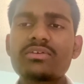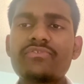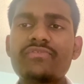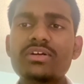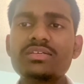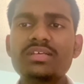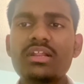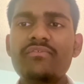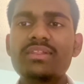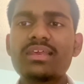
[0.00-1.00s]
the first set
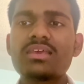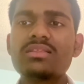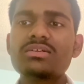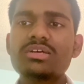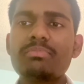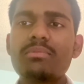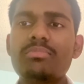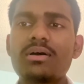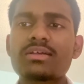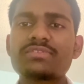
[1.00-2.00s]
of Likhita Japam
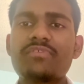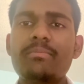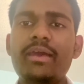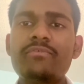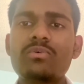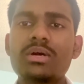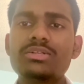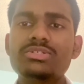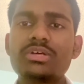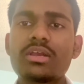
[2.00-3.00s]
books from
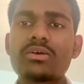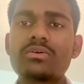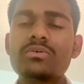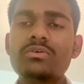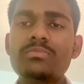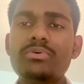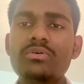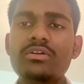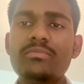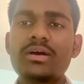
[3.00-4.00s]
everyone during Guru
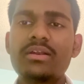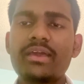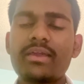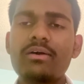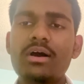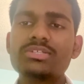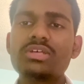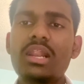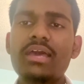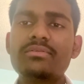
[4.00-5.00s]
Purnima Day on July